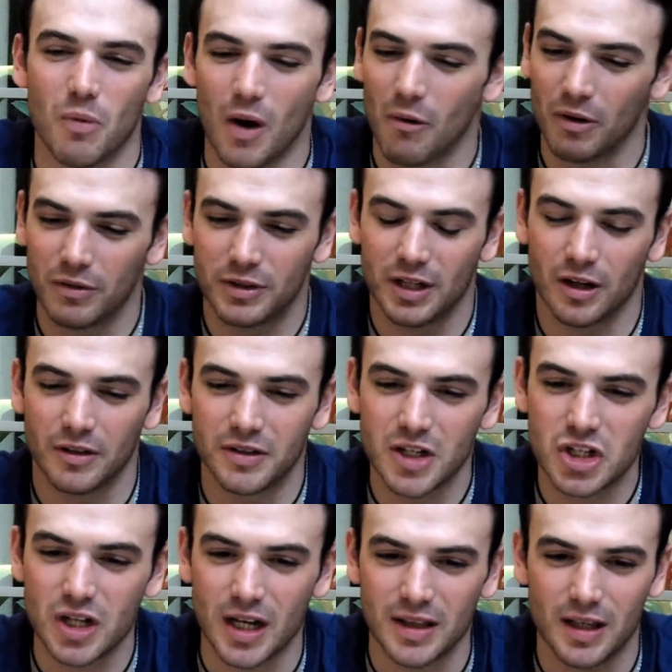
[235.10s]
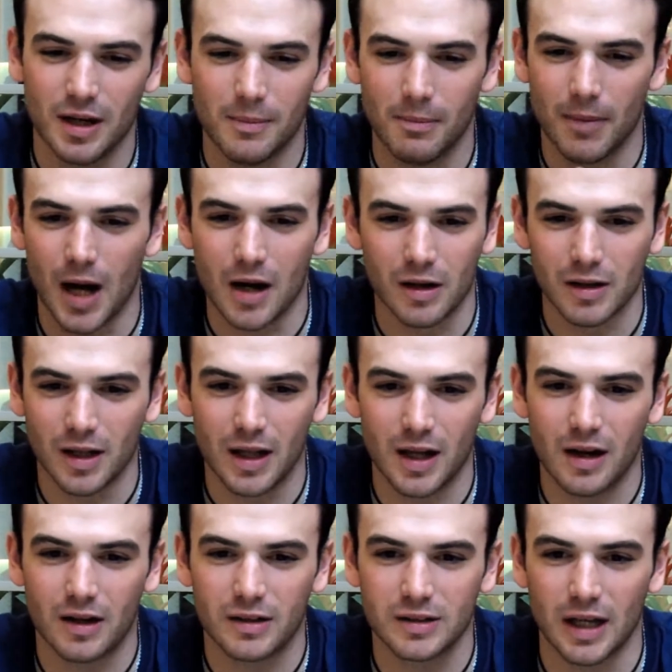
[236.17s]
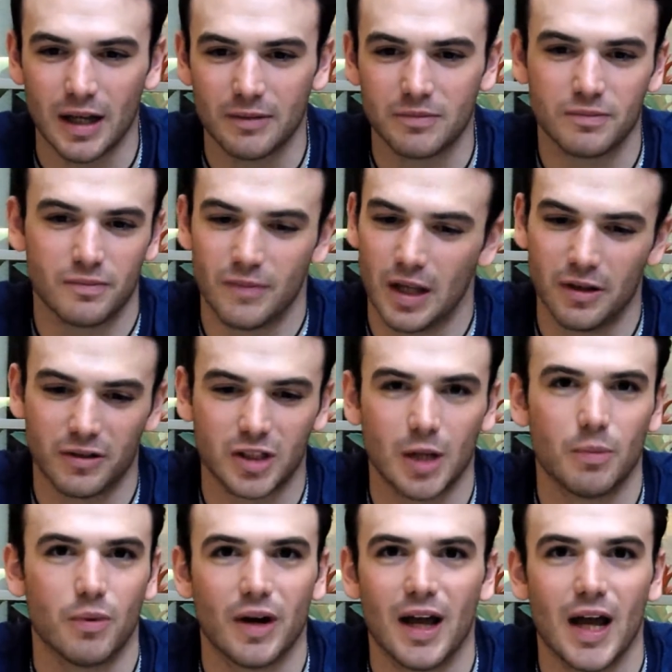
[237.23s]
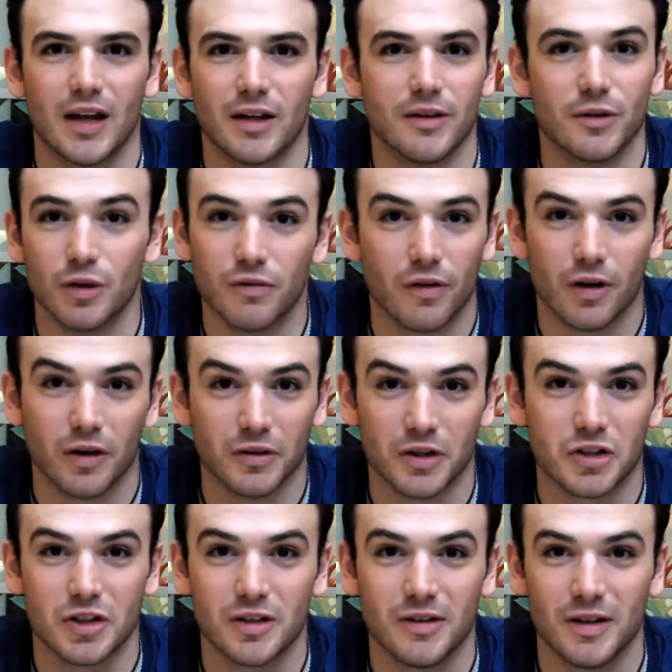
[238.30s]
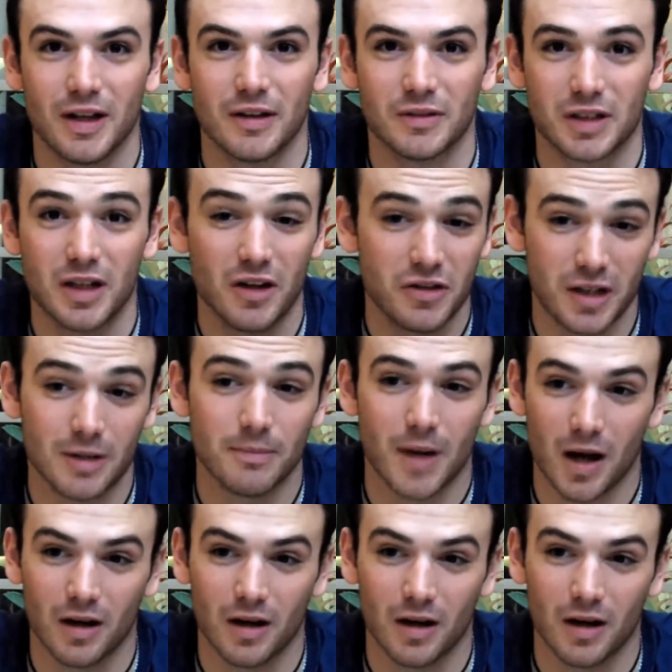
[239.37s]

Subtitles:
when I went to the audition, I did a monologue. So I looked up what I had to do for an audition, and I was like, oh, you need a